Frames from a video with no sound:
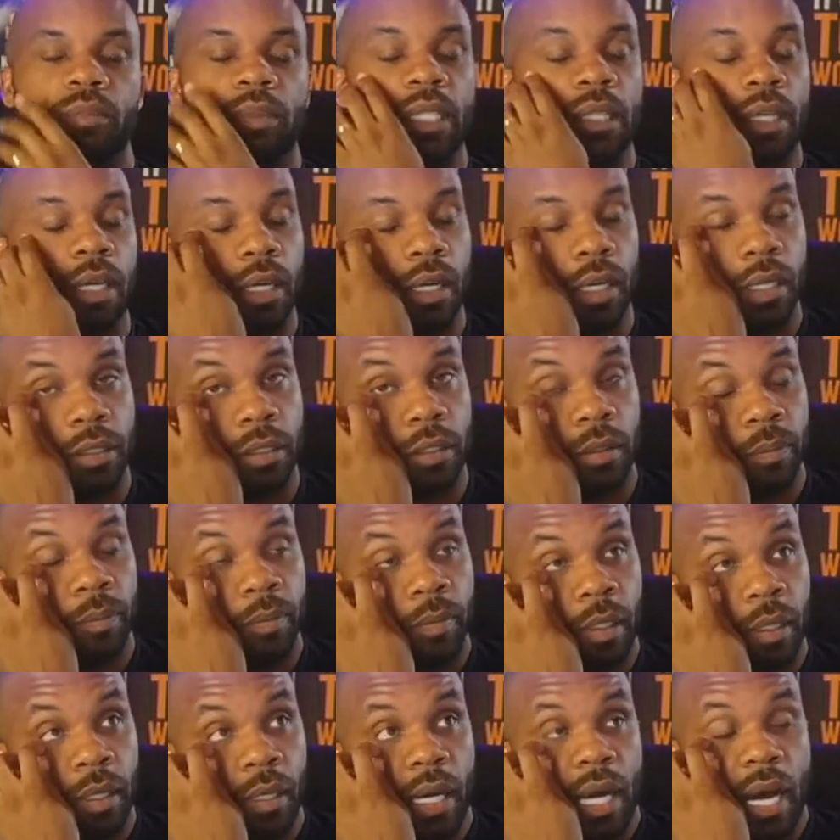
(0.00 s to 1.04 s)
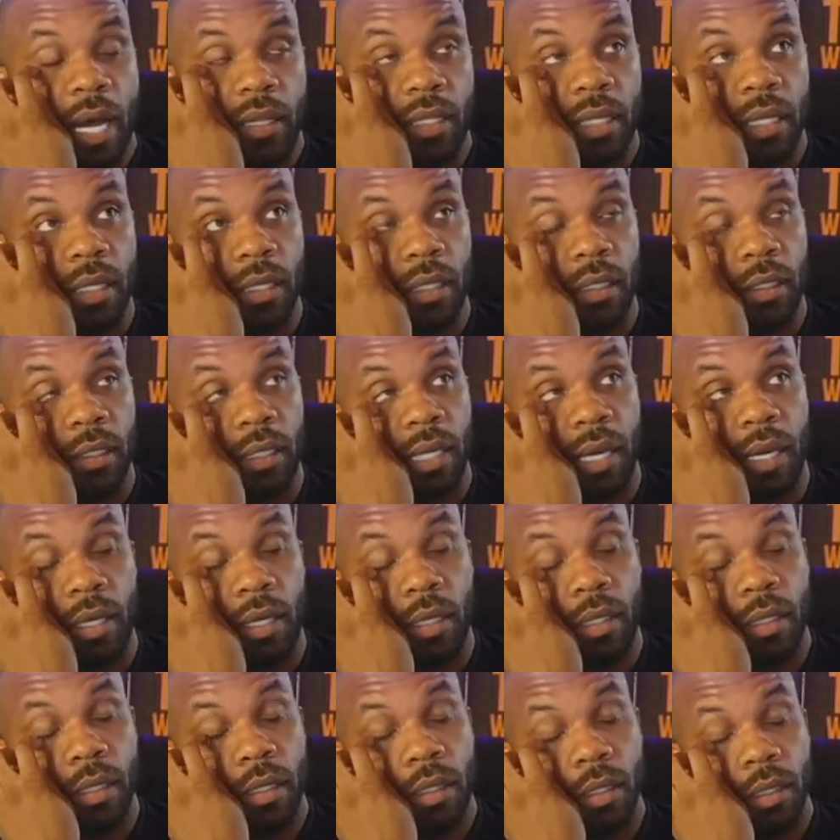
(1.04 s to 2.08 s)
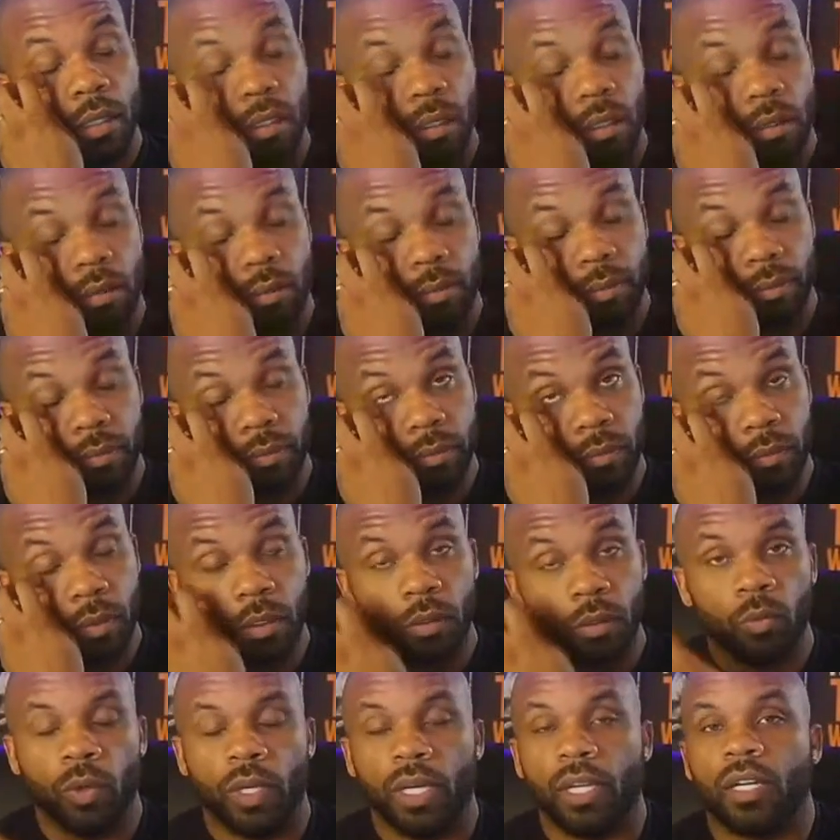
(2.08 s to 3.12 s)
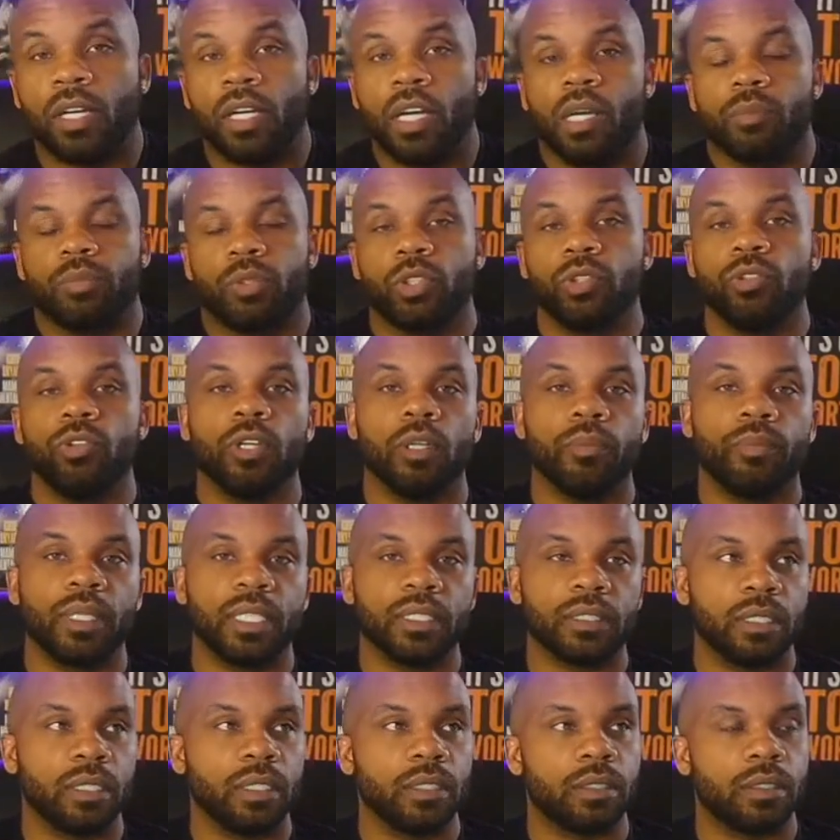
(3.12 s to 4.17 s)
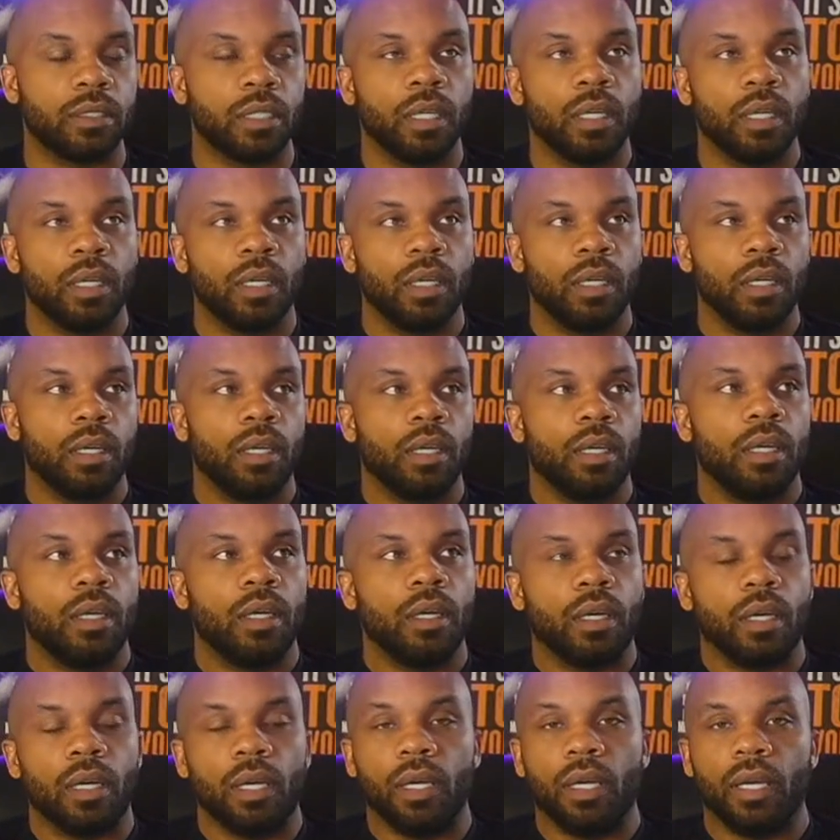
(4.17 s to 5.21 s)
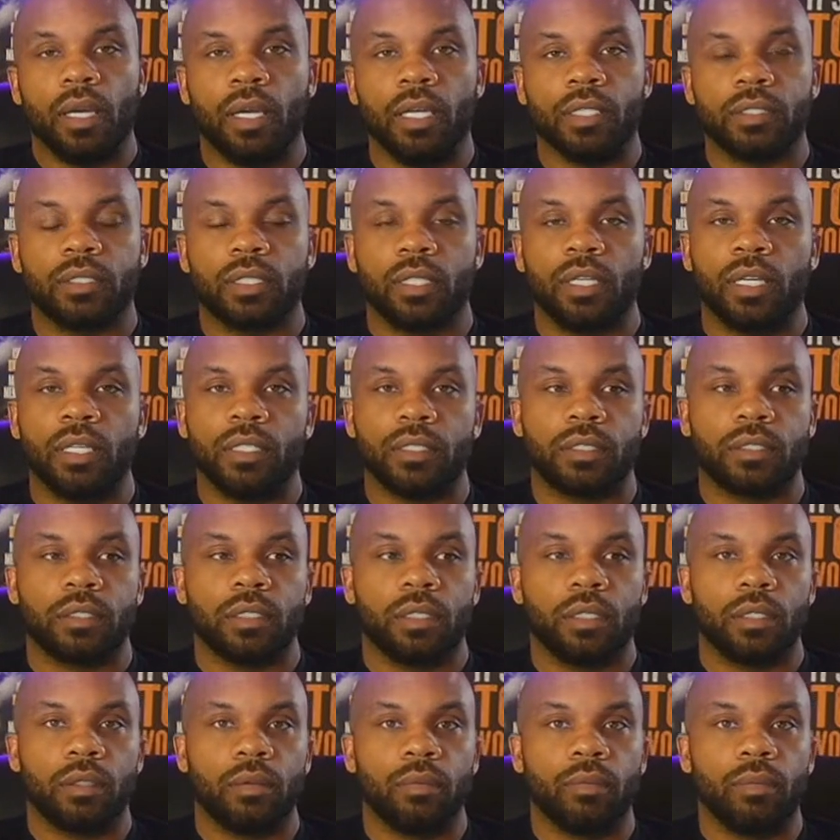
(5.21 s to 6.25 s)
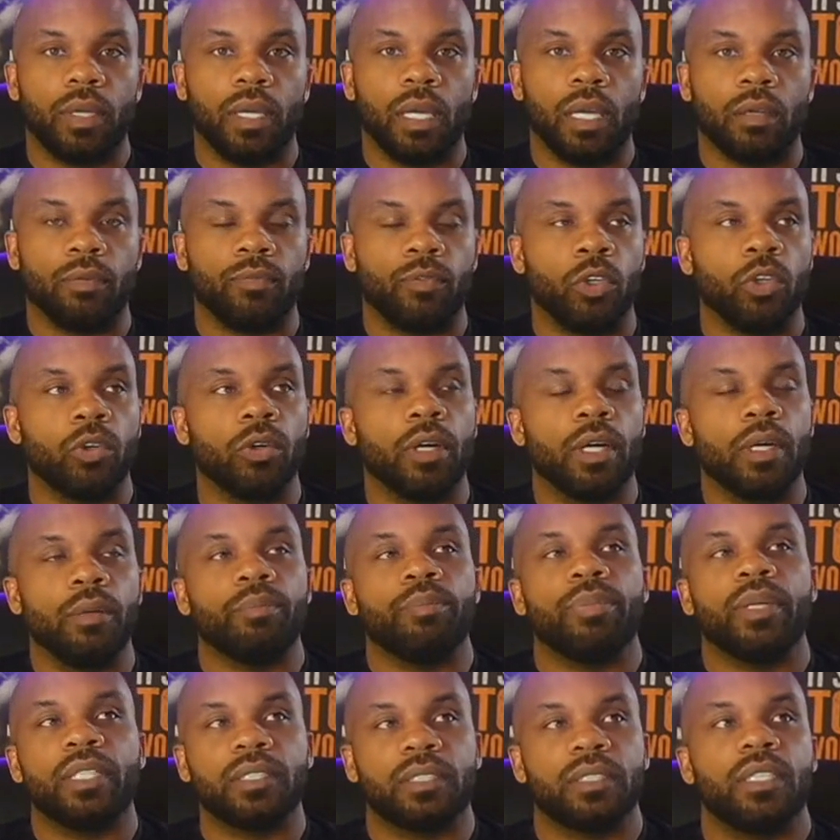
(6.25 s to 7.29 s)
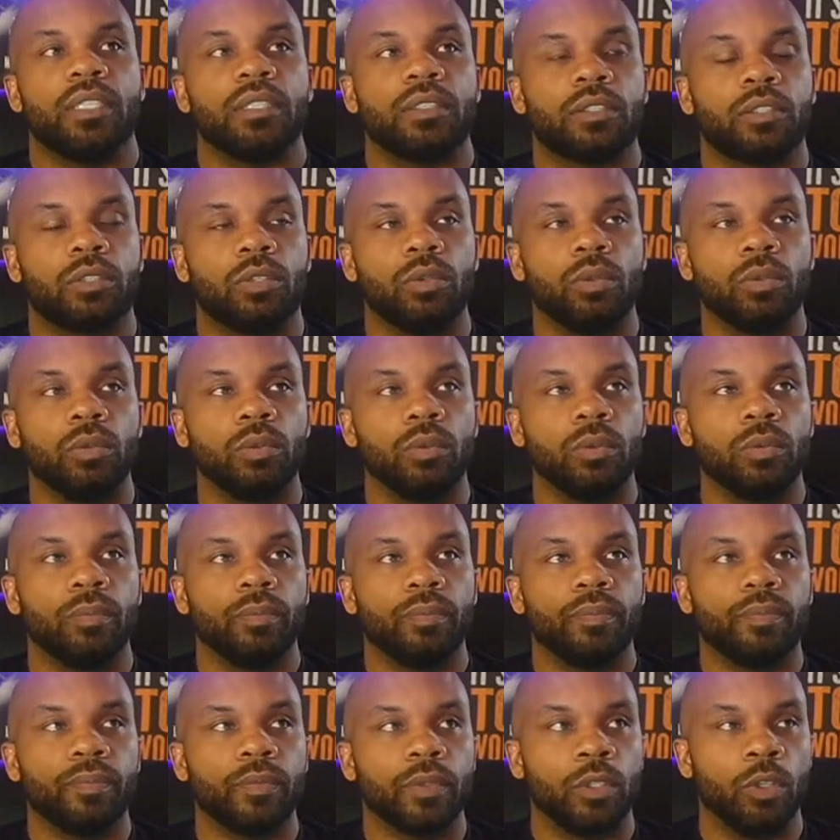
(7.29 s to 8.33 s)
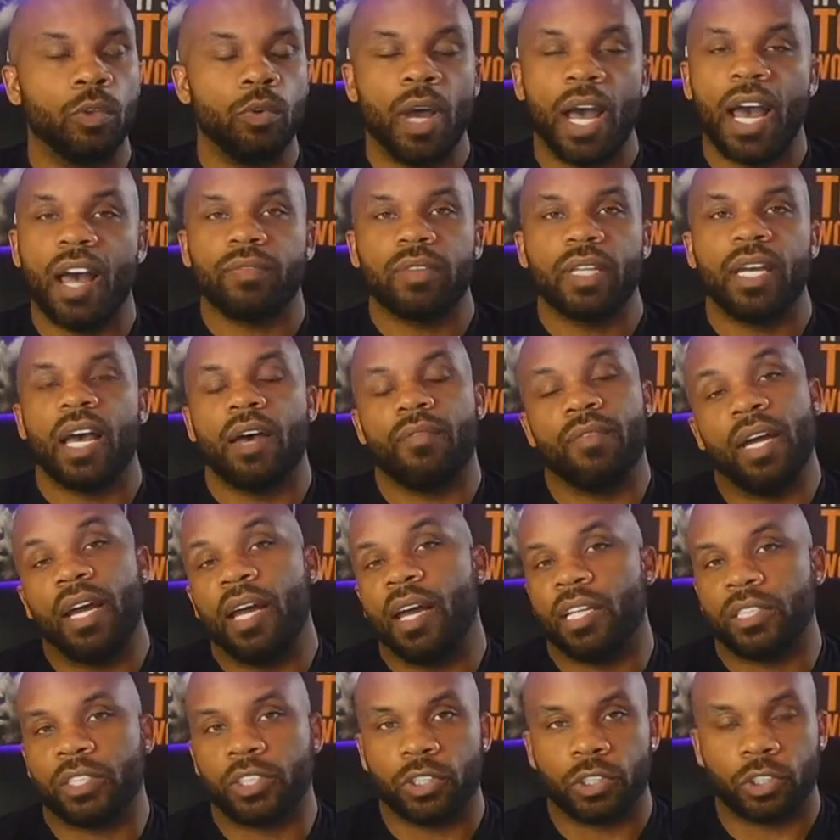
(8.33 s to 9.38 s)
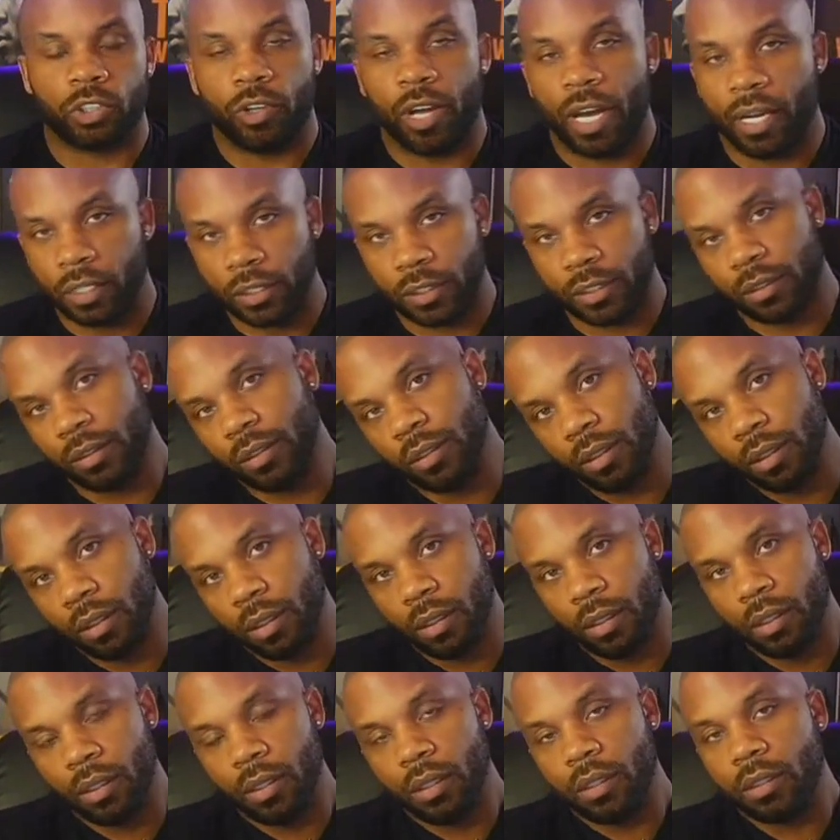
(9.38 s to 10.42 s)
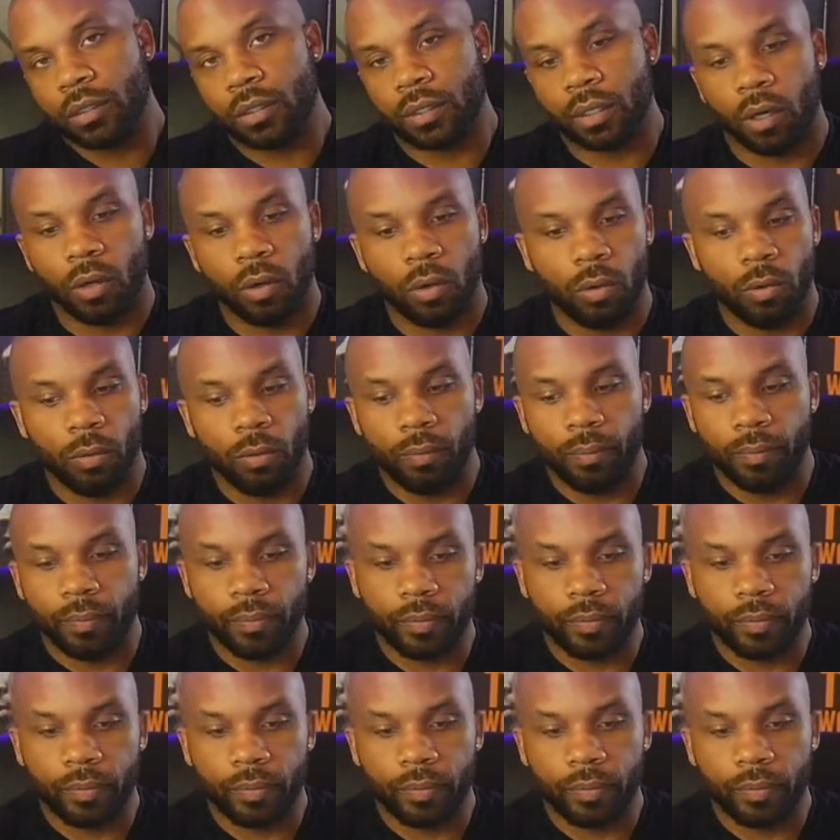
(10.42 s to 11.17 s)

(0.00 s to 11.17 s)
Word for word: because at the end of the day, when it comes to your business, it's, it's if you're in business to, you have to have an extra strategy. So,